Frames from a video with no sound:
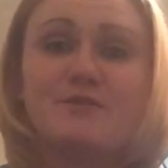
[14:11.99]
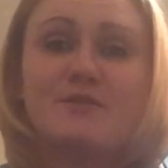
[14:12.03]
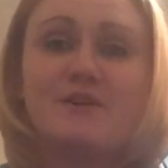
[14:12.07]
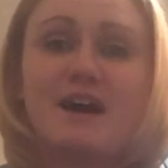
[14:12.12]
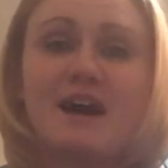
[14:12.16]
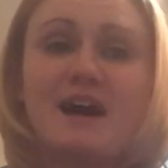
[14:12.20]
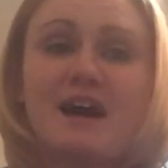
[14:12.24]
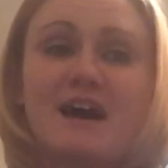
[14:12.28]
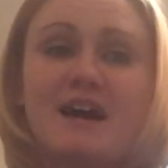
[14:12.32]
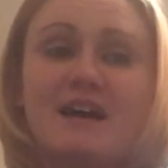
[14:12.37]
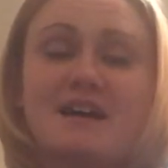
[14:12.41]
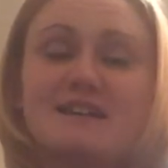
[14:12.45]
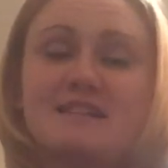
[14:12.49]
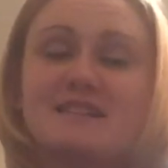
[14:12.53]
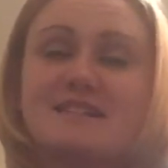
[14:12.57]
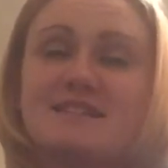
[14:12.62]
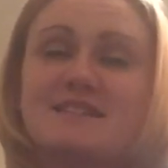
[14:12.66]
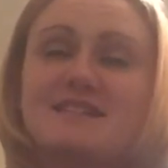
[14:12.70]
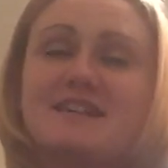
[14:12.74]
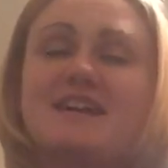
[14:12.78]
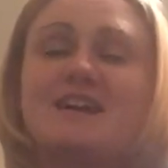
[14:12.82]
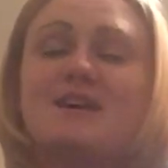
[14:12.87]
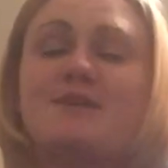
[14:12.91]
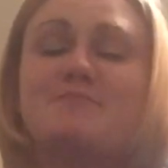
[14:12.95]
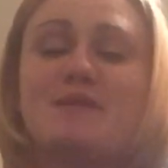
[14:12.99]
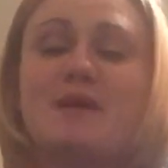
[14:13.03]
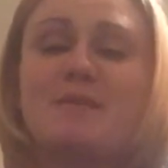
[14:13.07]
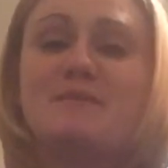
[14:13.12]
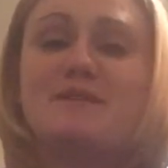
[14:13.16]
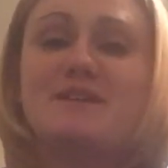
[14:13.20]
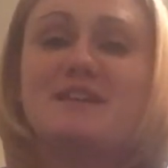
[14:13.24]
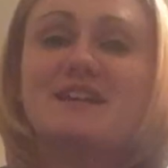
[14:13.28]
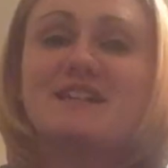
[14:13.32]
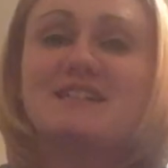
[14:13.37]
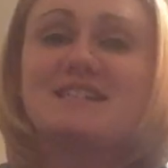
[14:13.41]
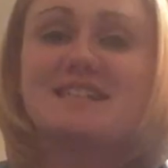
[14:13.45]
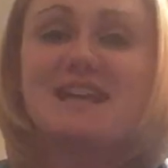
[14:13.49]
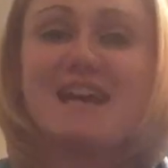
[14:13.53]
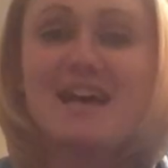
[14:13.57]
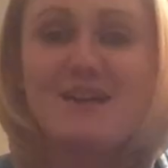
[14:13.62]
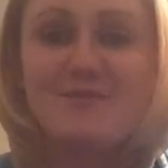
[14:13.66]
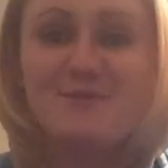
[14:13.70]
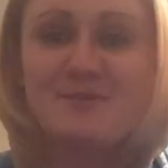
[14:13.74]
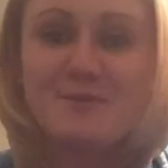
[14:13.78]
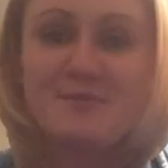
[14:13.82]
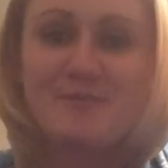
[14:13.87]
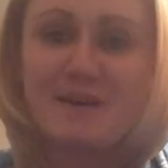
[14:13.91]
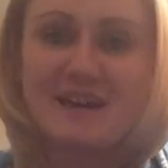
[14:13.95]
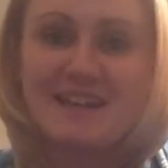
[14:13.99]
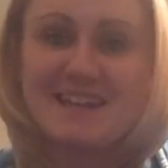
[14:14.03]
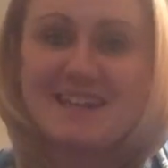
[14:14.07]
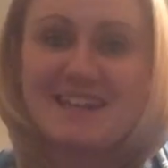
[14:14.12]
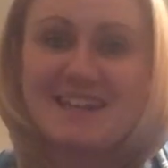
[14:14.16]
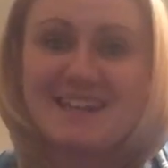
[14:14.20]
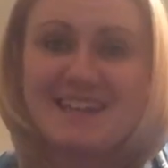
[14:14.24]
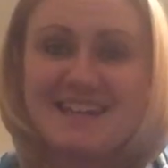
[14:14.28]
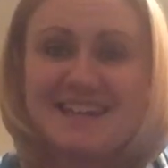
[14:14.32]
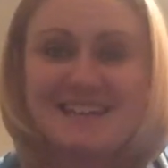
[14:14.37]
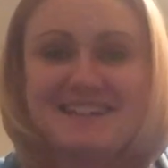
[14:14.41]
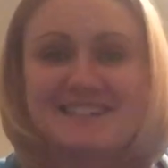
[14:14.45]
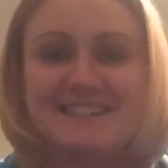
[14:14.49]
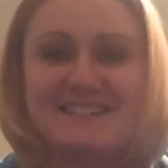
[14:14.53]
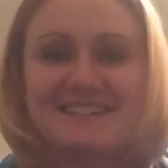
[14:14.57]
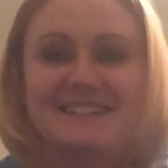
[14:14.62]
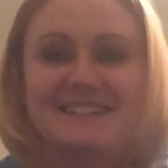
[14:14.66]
guys. Baby dust to everybody.